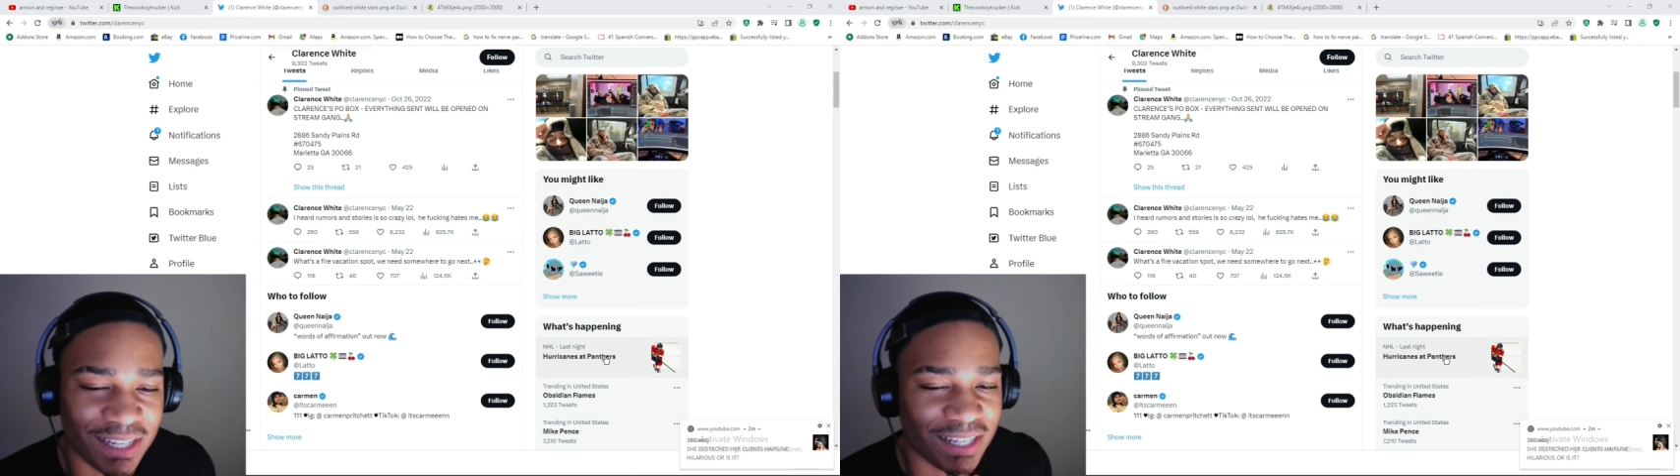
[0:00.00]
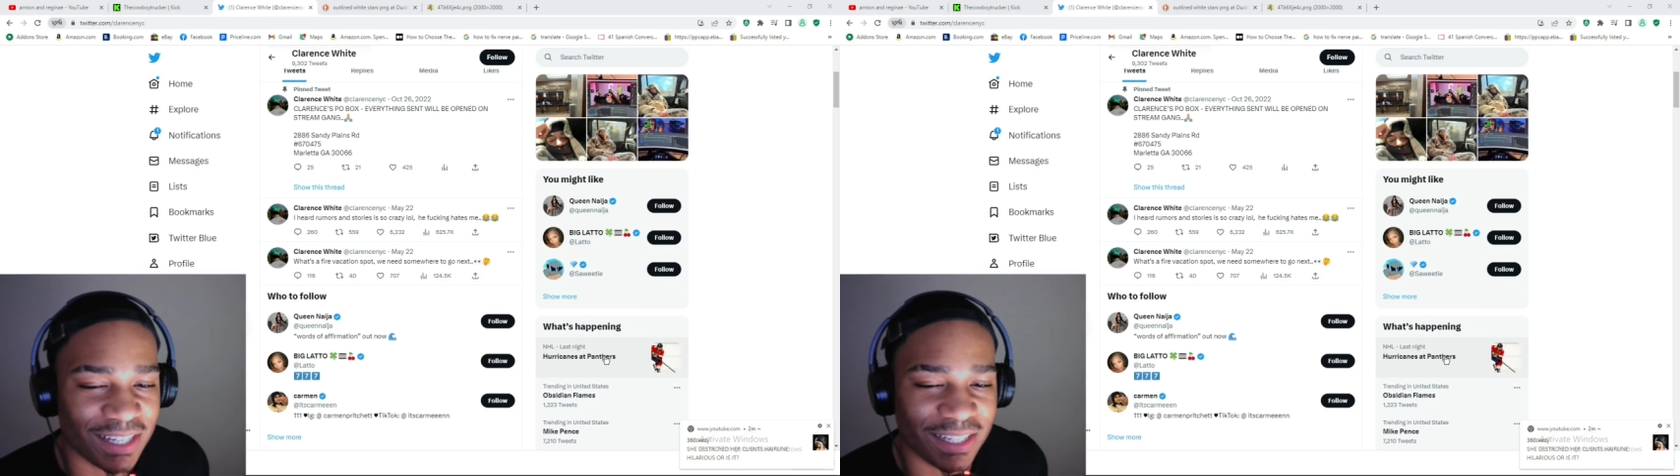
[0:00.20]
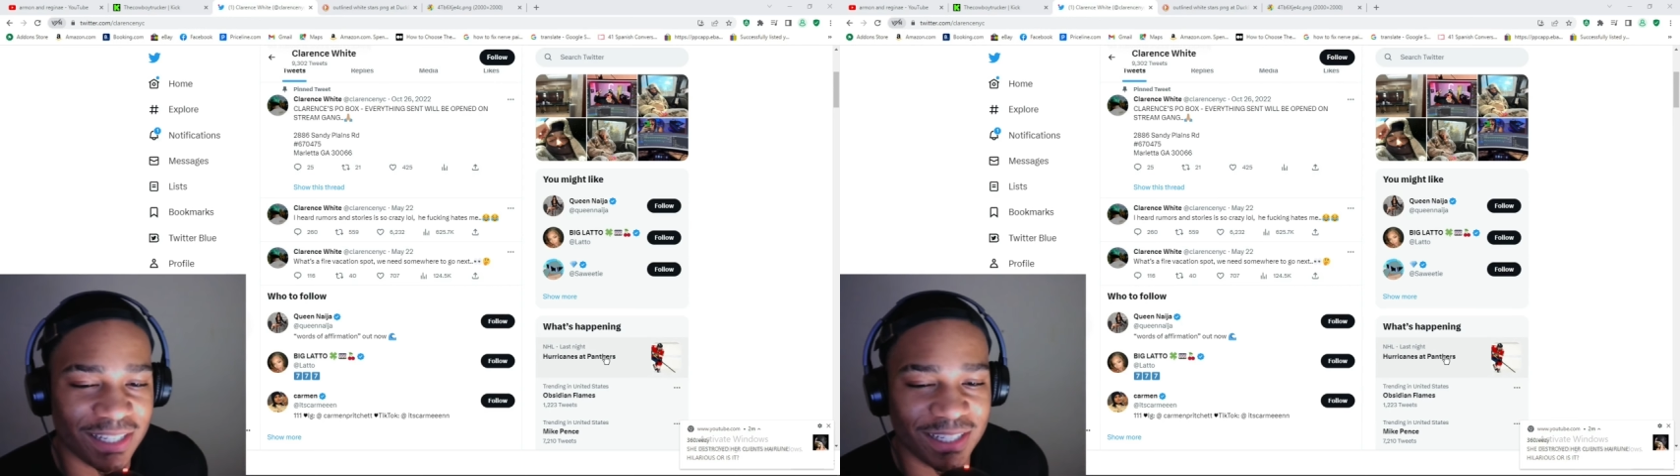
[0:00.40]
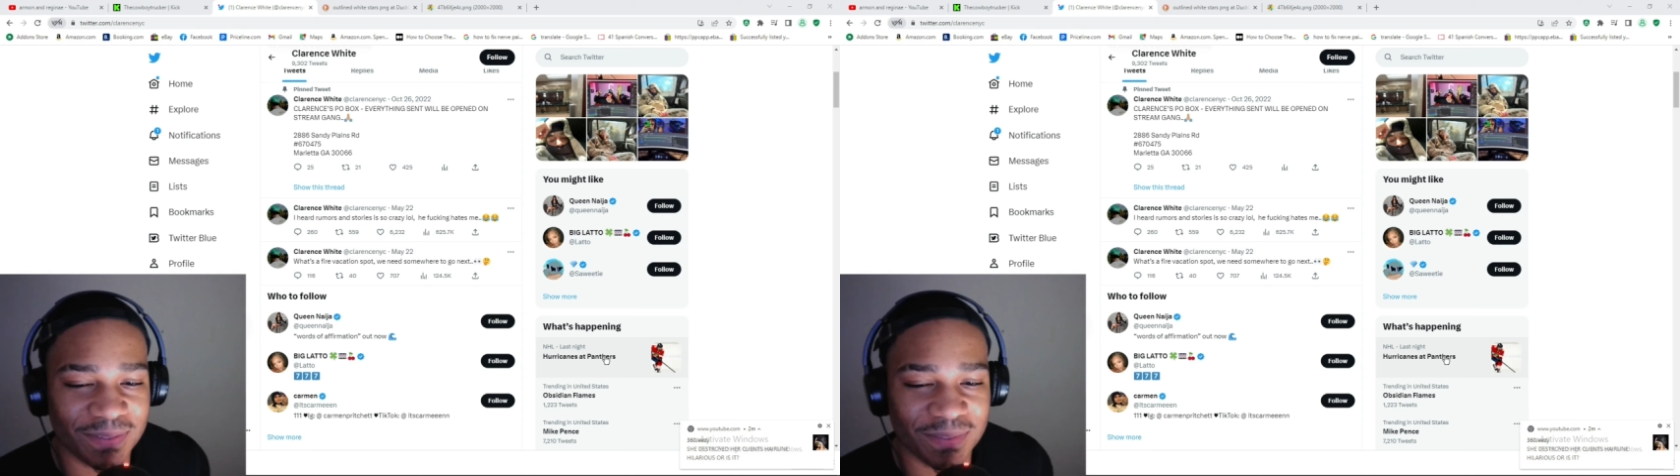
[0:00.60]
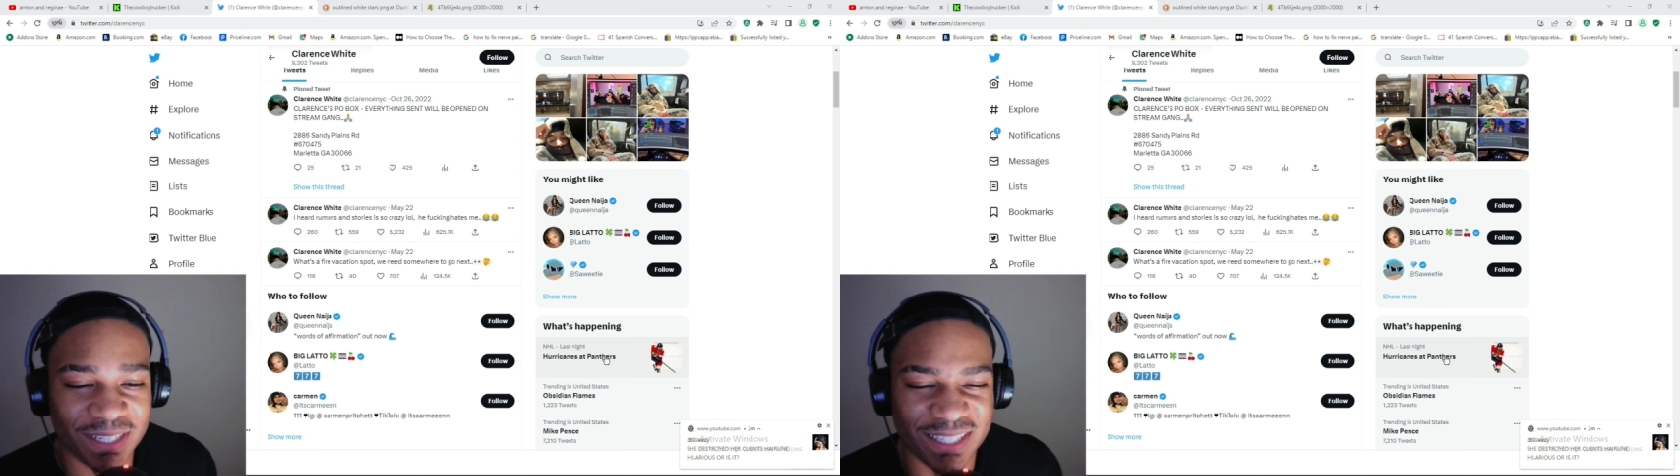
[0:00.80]
Um
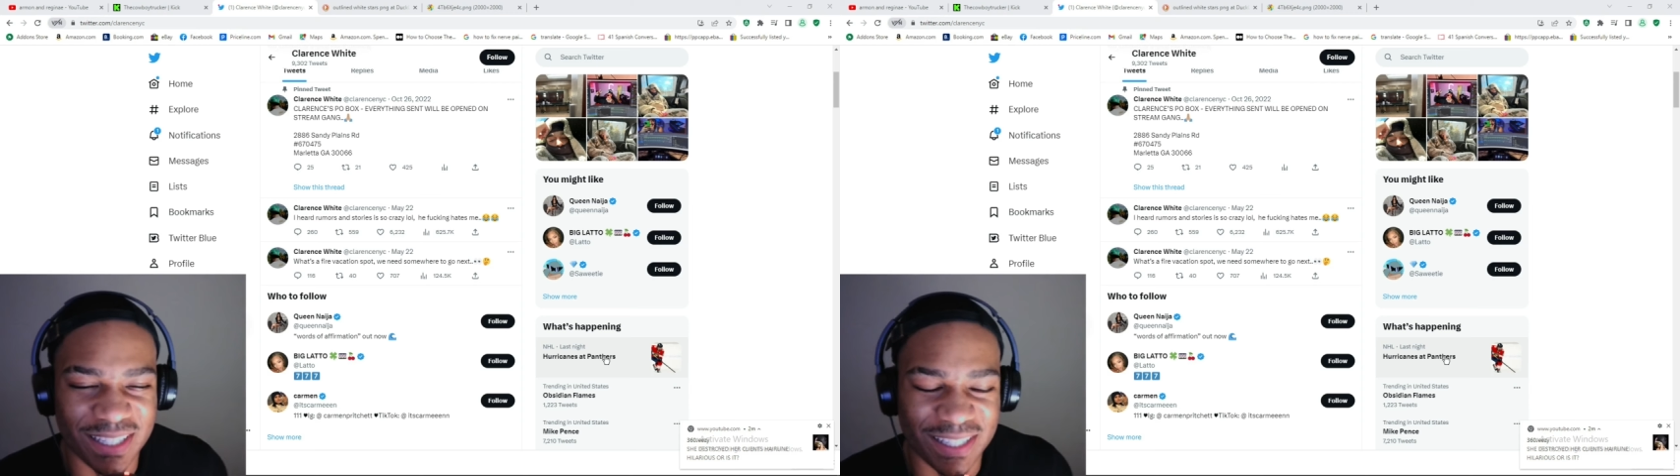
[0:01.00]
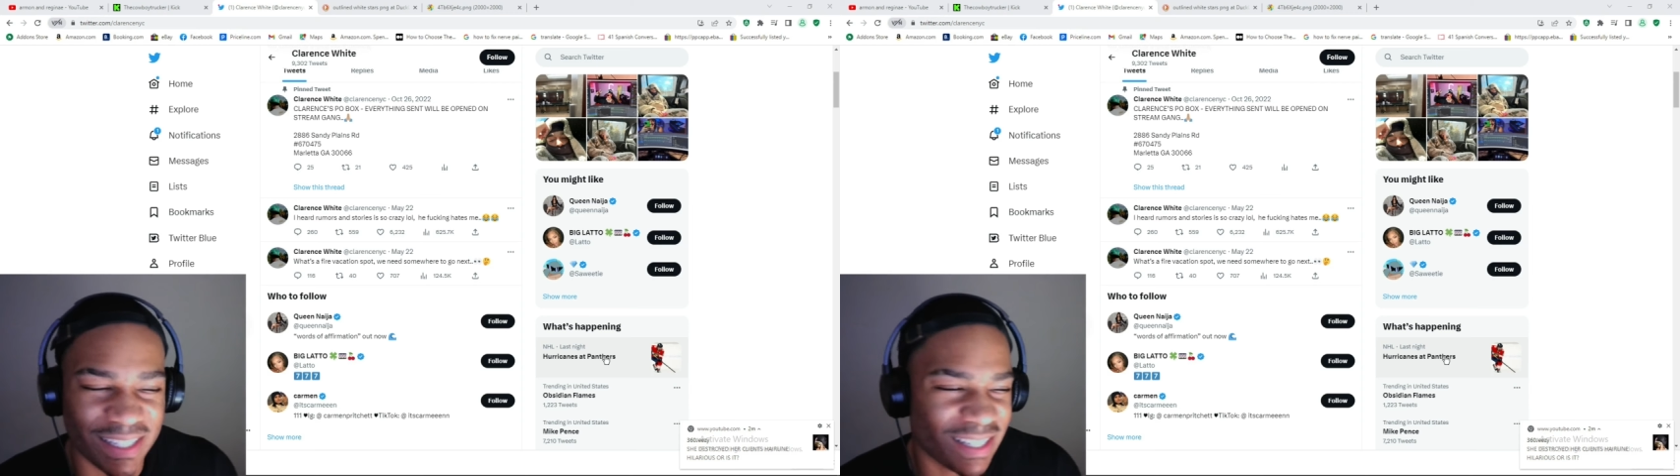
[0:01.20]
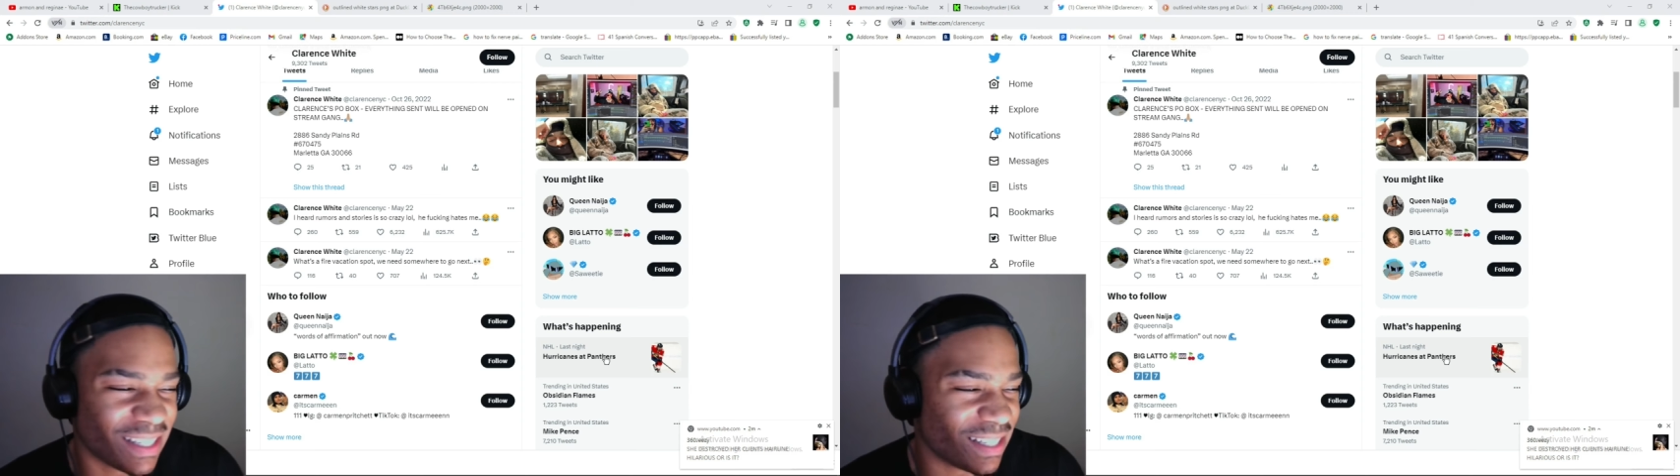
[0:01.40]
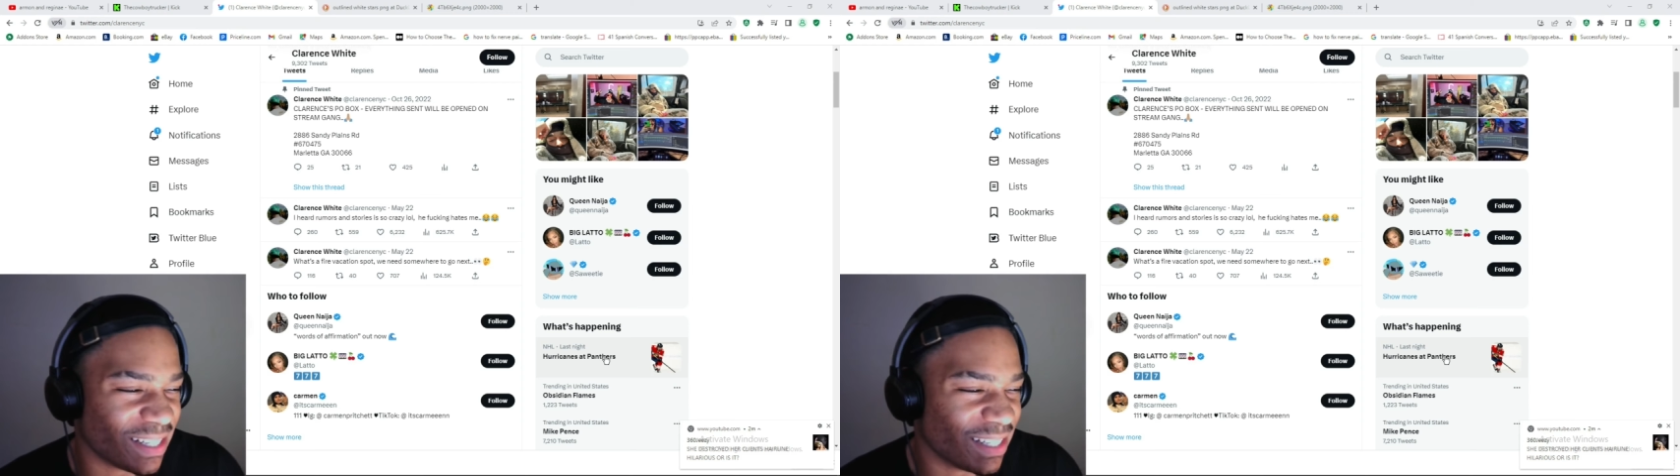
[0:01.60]
this is this is a uh,